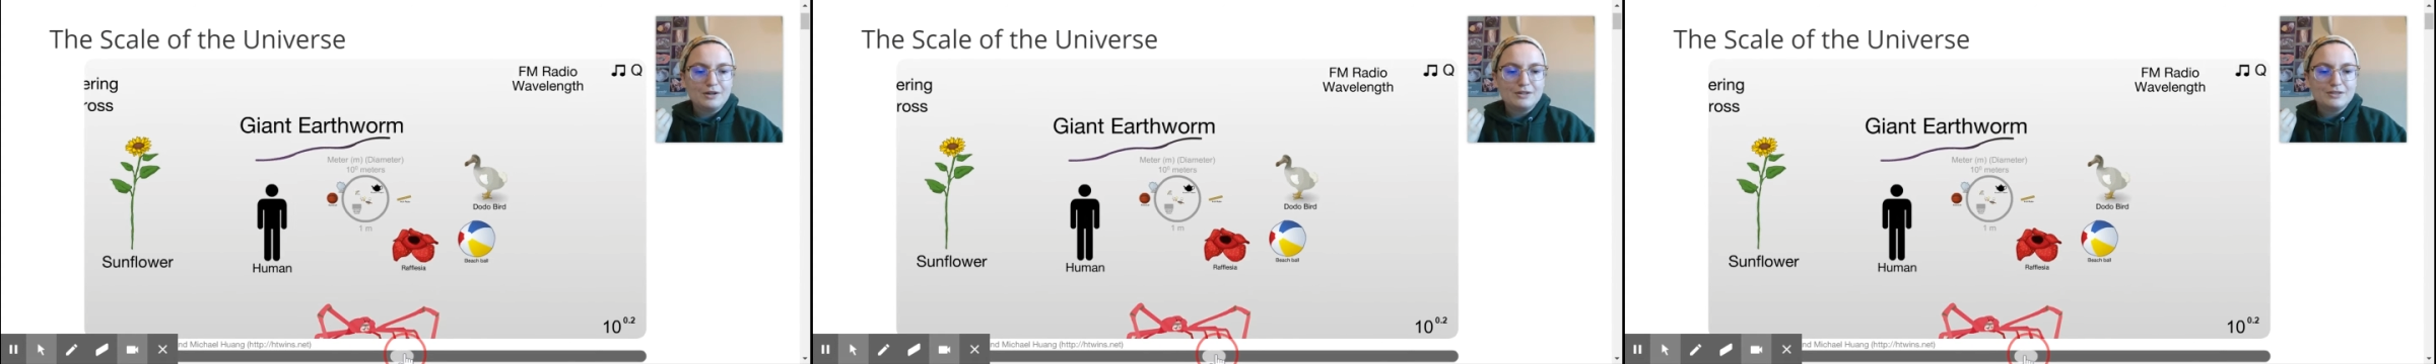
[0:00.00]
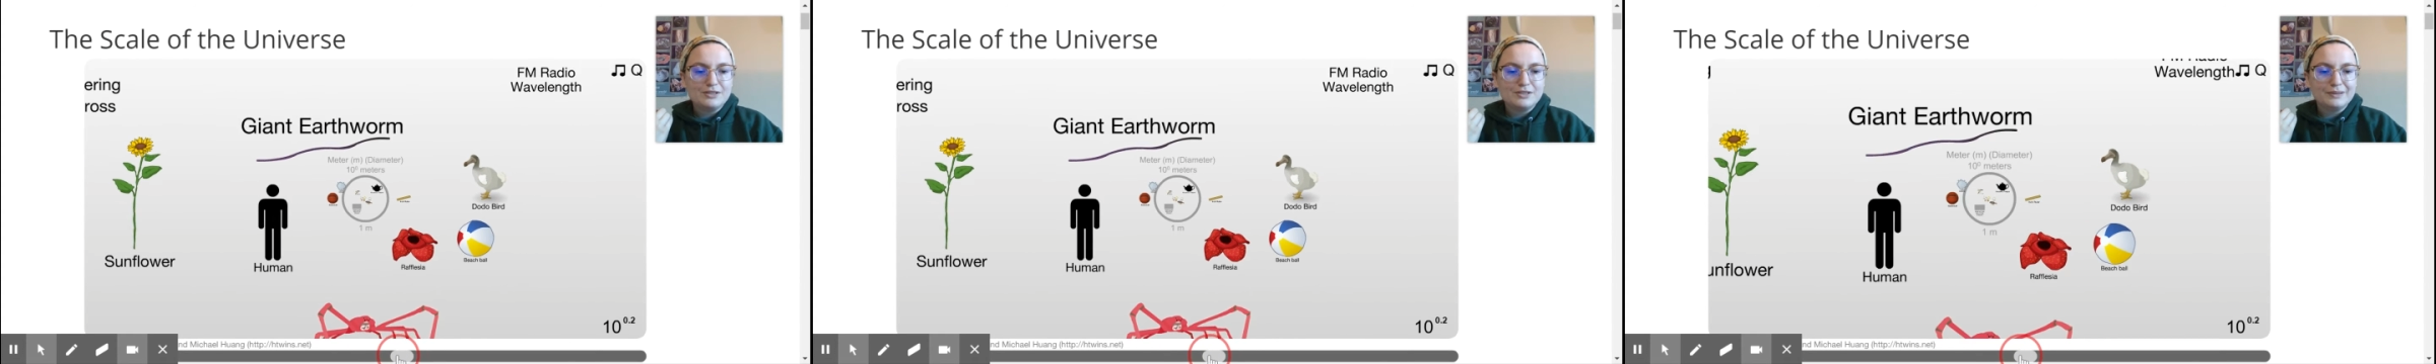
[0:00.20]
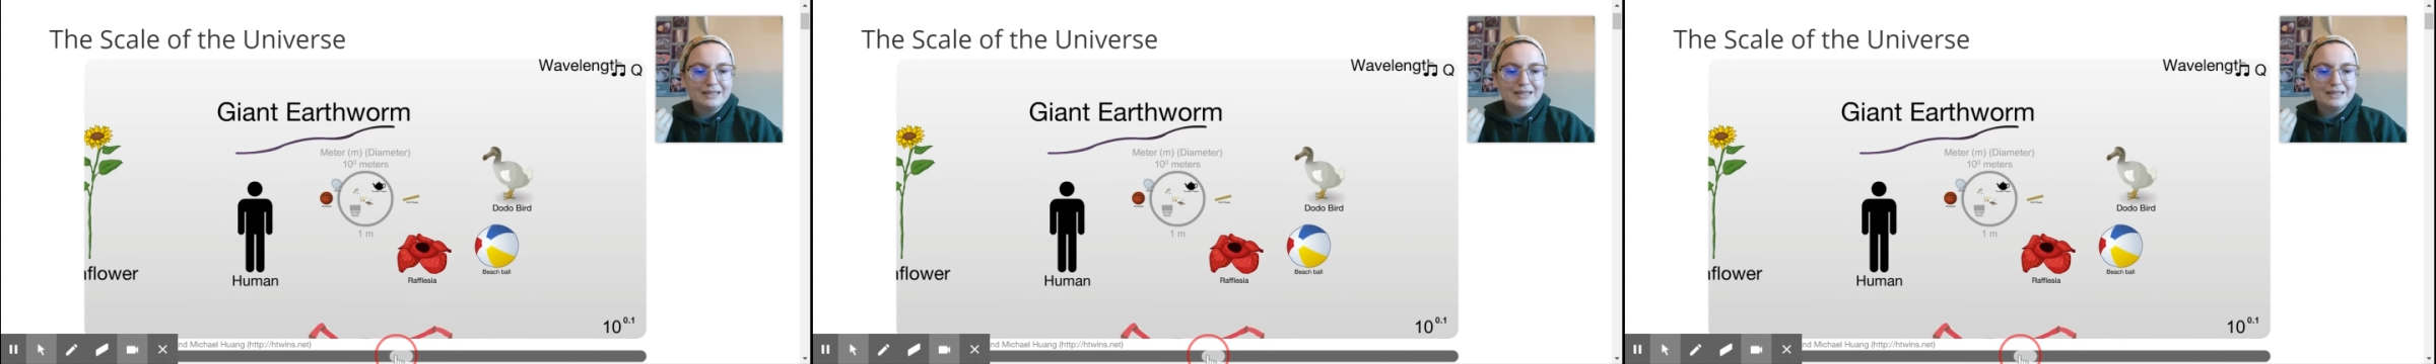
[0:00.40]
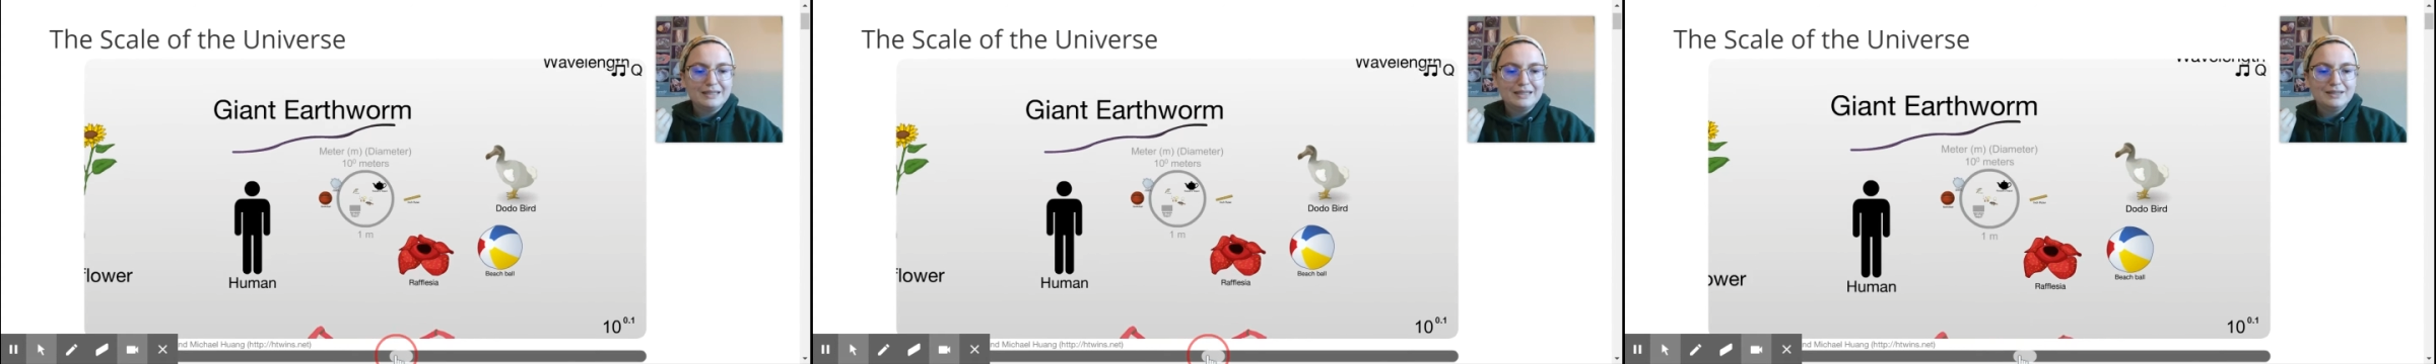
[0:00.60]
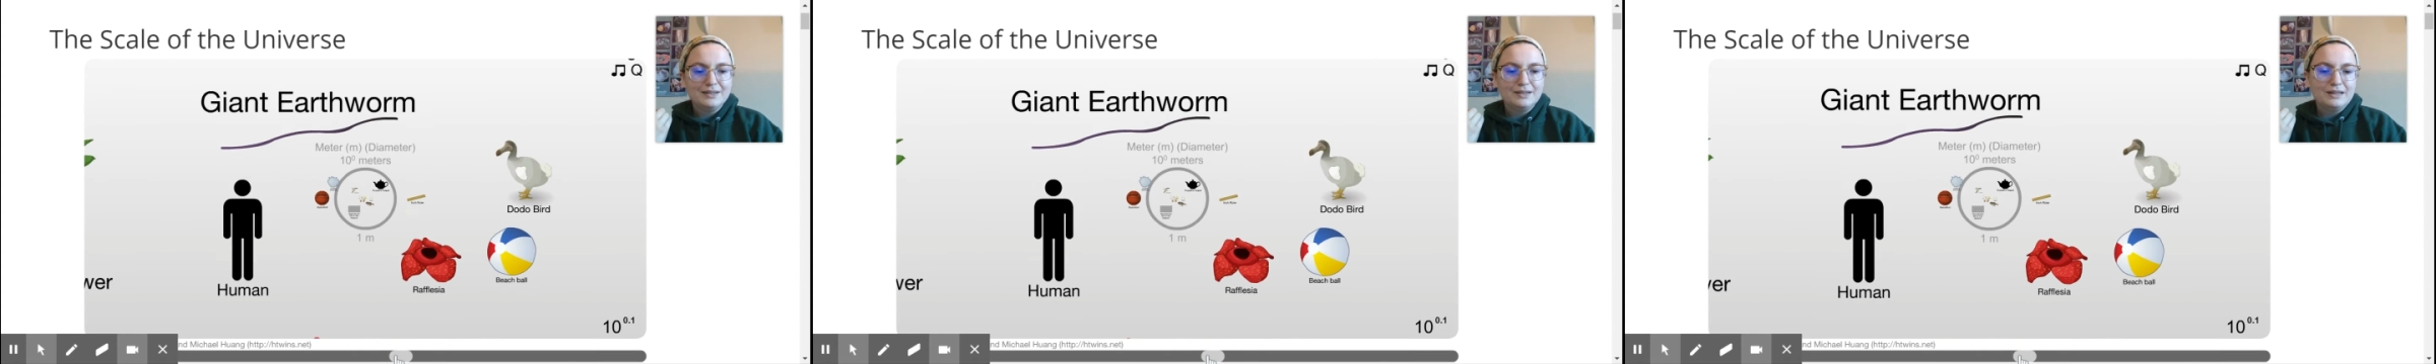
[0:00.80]
so really
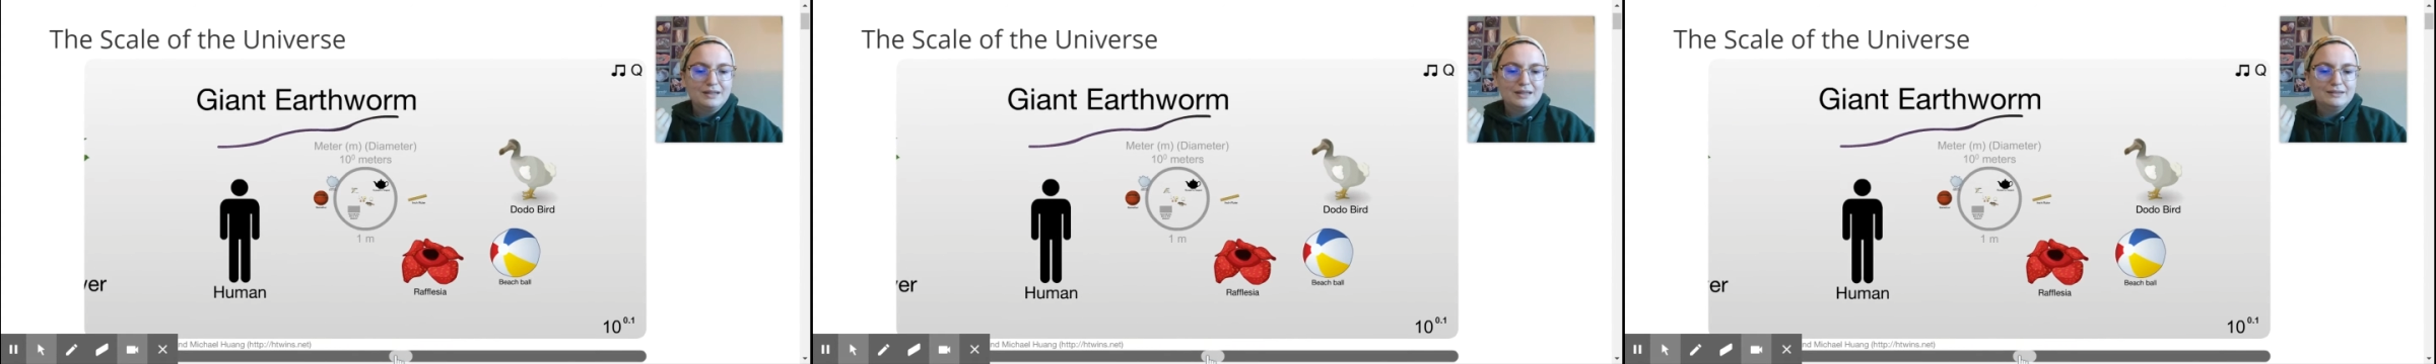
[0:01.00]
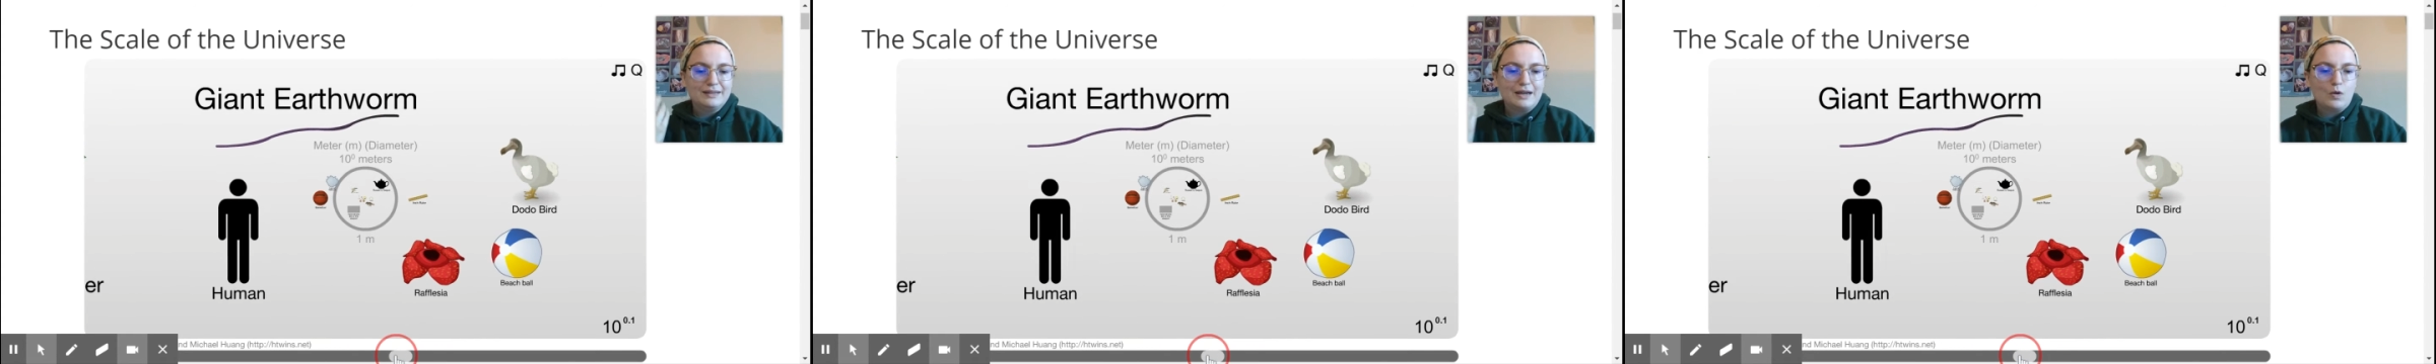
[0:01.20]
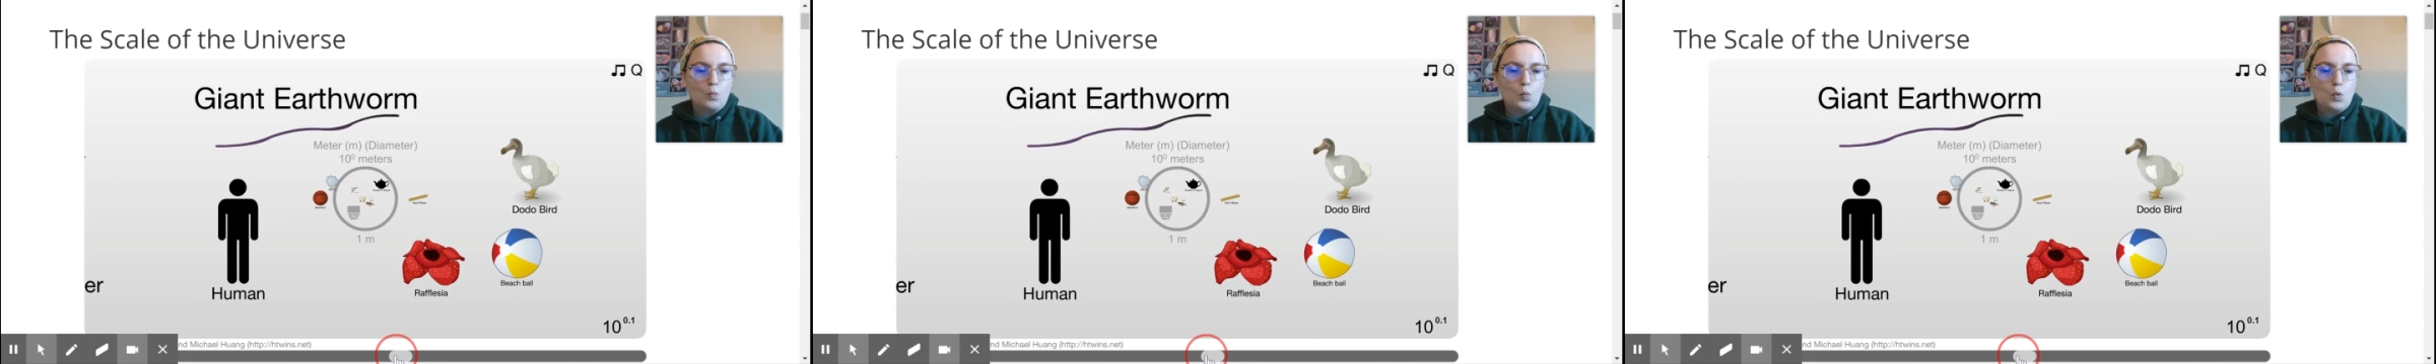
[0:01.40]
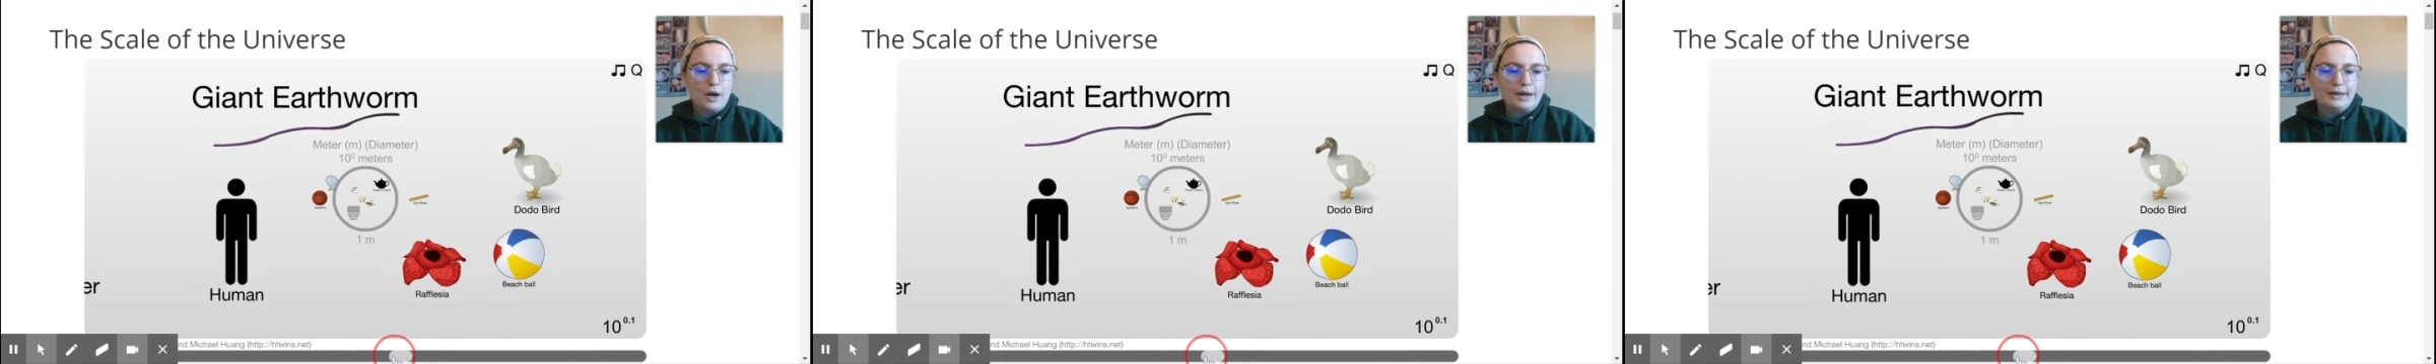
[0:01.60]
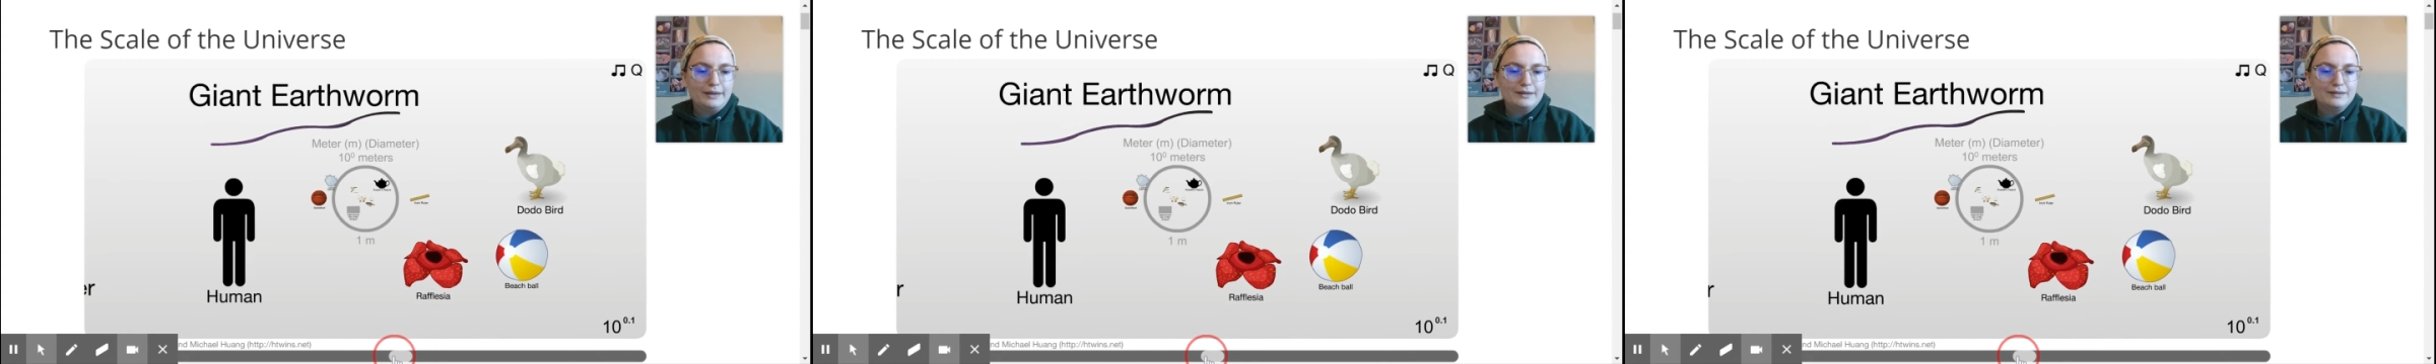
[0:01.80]
like
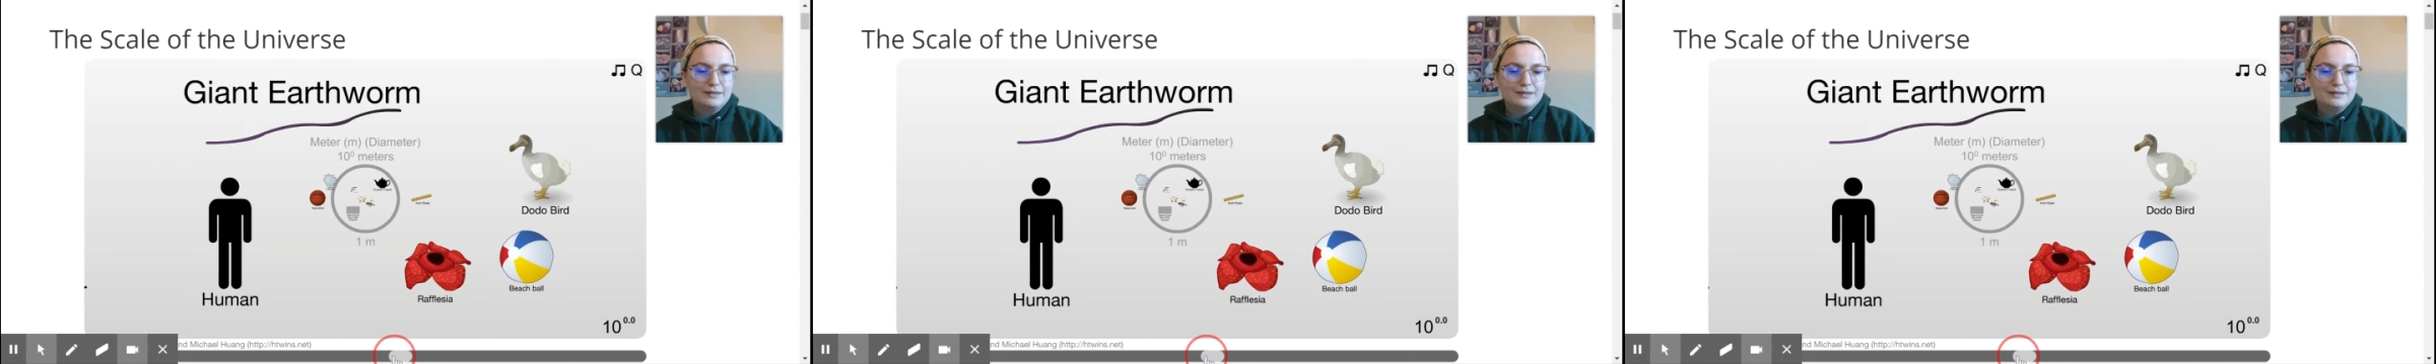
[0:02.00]
1.